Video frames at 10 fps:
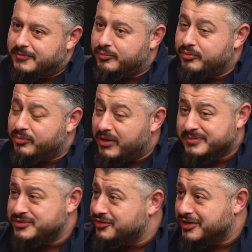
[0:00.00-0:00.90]

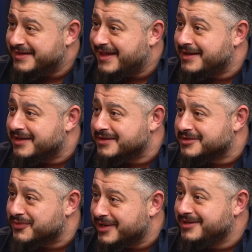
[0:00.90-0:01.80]
perhaps you don't intend it
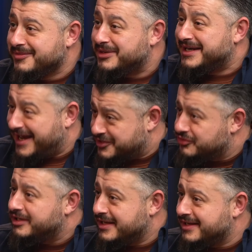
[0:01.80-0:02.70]
this way, but
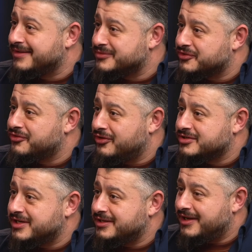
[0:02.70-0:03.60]
naturally it comes
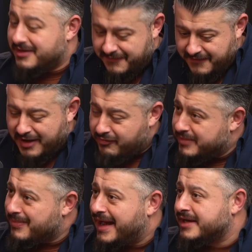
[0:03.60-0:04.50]
across in a very
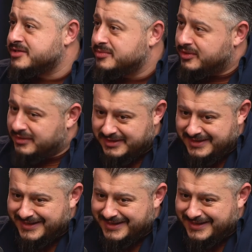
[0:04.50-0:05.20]
manageable,